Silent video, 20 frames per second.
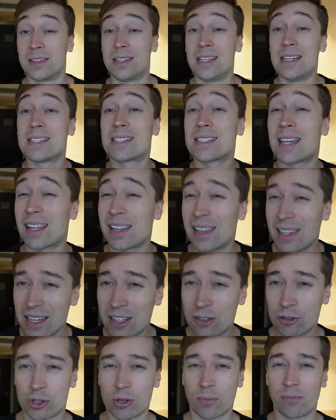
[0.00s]
This can
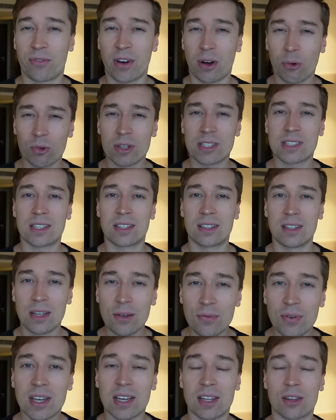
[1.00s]
lead to some very
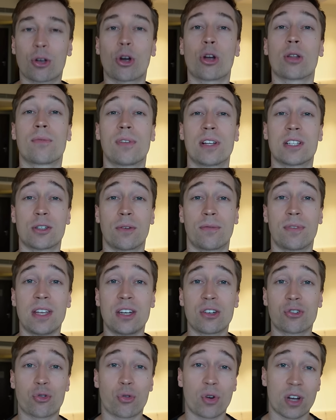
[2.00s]
significant conflicts of
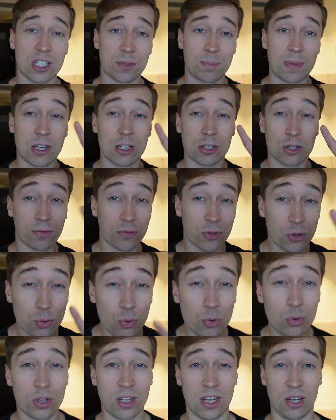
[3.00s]
interest because of
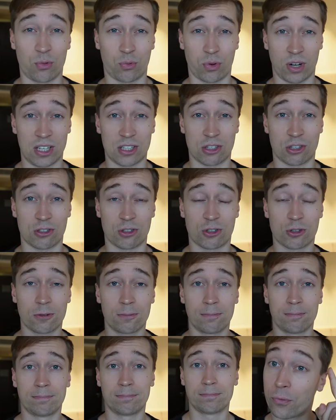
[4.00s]
two key
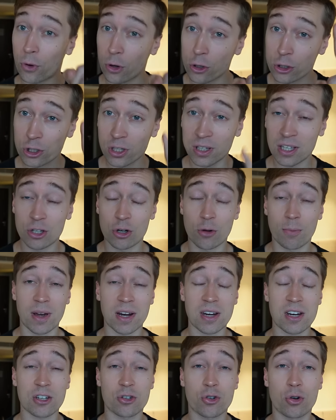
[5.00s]
reasons. Firstly, the
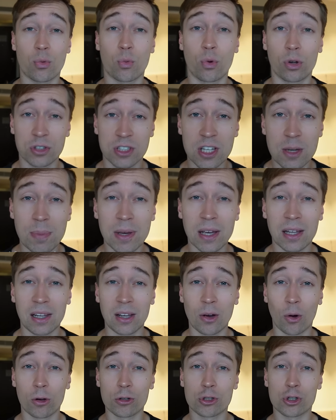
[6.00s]
manager will
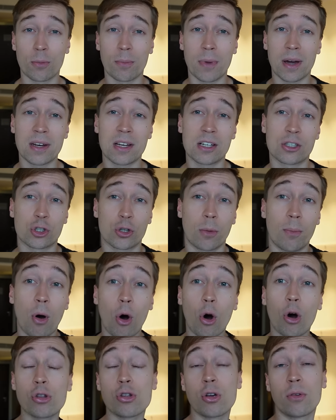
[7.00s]
typically also manage some
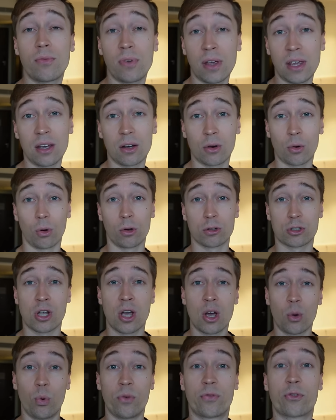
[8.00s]
other
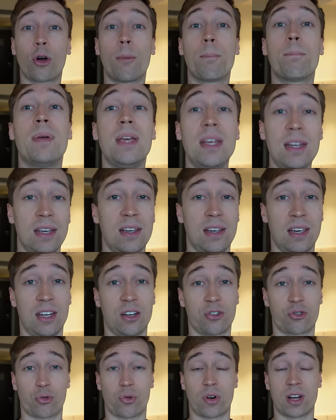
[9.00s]
vehicles with competing
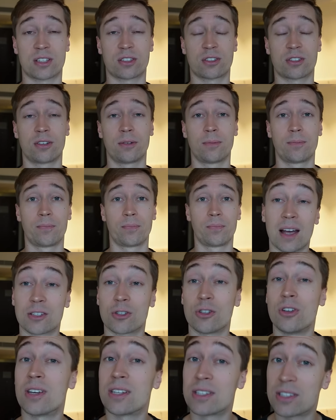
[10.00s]
interest.
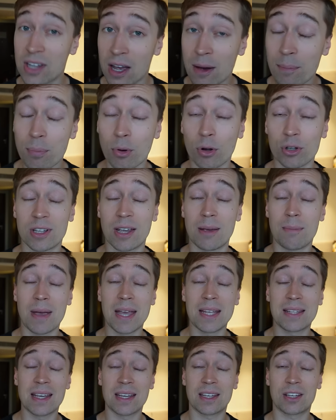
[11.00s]
As an example, they
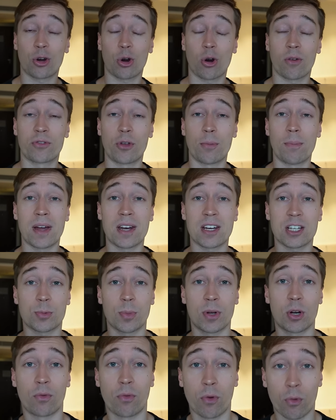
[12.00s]
may take care of the
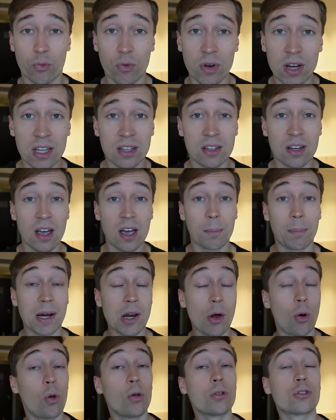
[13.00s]
management of a REIT,
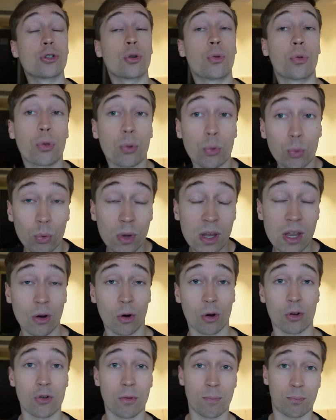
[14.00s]
but also three
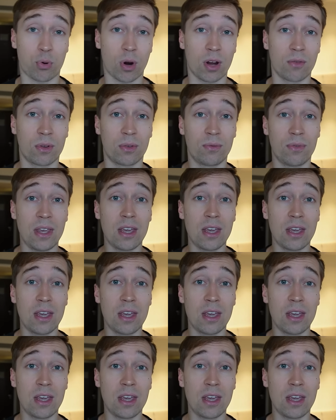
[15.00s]
other private